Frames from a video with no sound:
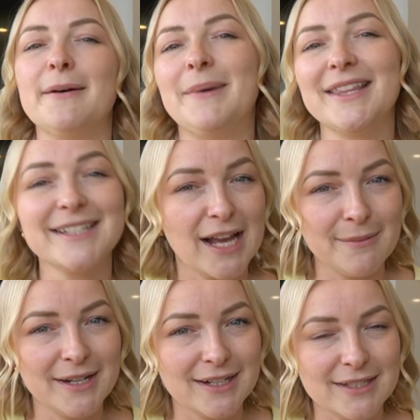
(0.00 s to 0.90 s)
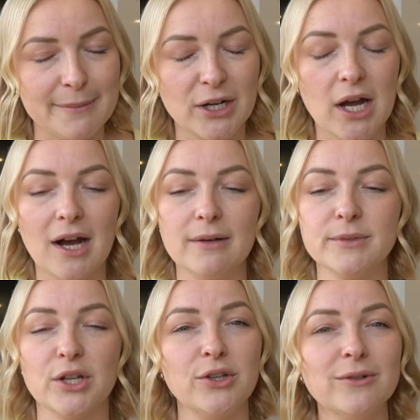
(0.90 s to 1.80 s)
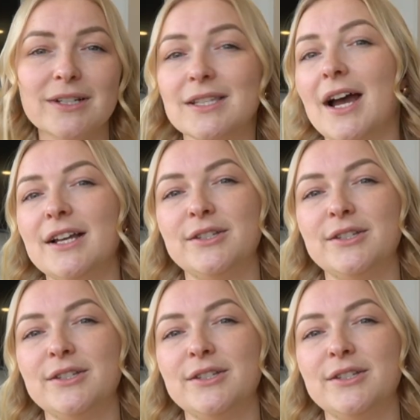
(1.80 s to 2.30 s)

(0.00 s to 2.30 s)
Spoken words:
By the time the next summer comes, you decide